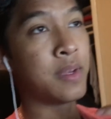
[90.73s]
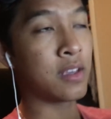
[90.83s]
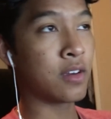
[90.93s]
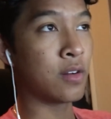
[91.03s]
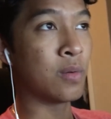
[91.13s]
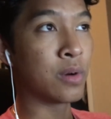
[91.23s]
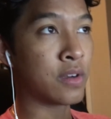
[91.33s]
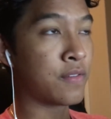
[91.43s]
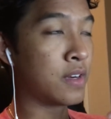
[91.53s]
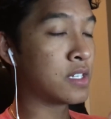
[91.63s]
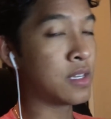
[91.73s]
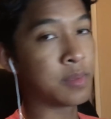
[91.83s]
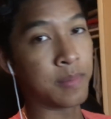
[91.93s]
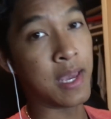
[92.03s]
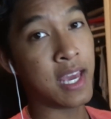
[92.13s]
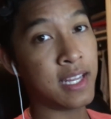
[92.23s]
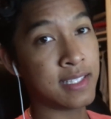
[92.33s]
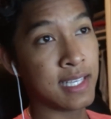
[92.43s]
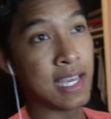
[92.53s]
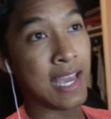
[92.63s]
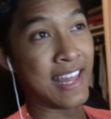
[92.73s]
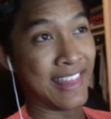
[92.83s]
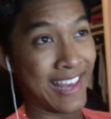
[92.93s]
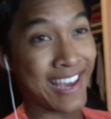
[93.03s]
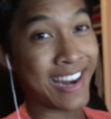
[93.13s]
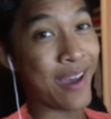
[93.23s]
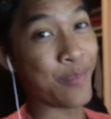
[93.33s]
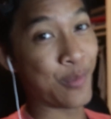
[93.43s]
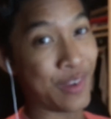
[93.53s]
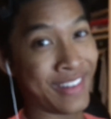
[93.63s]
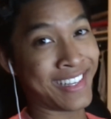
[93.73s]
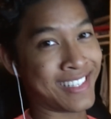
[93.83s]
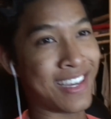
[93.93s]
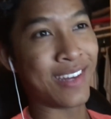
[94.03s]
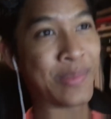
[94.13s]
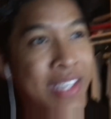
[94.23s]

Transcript: I'm gonna go to work for the and then I'm really excited